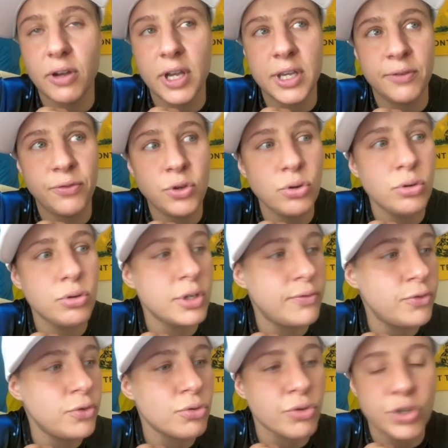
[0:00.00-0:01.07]
If
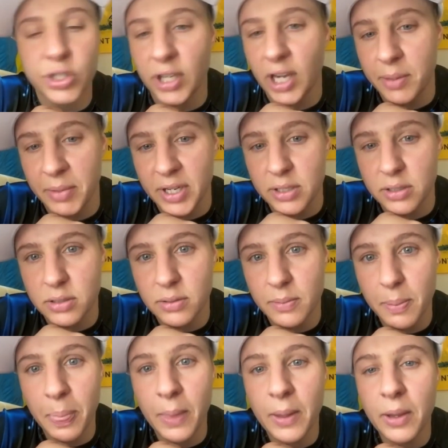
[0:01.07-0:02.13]
you retirement,
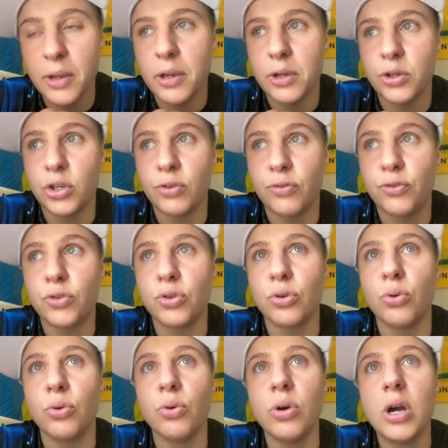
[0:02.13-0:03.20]
if
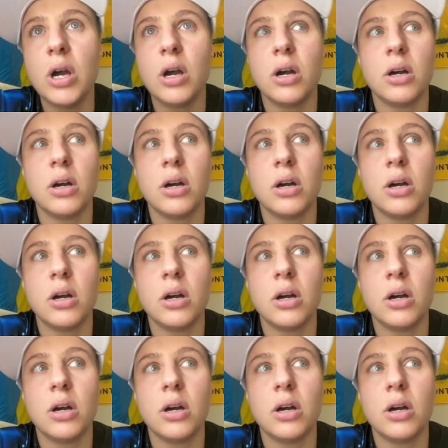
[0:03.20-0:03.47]
you